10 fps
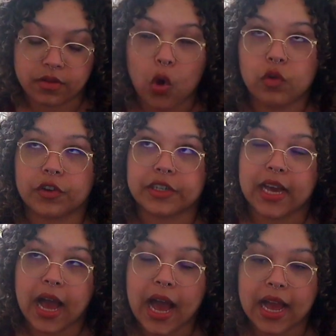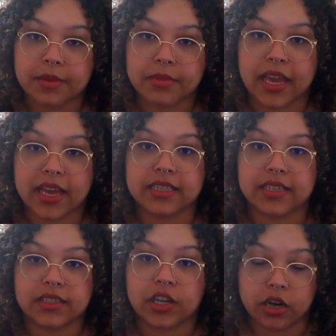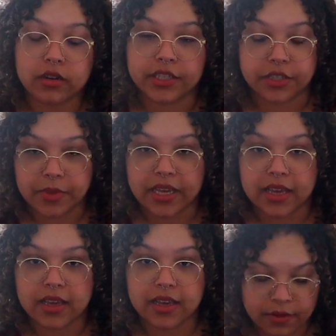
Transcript: over time can discourage me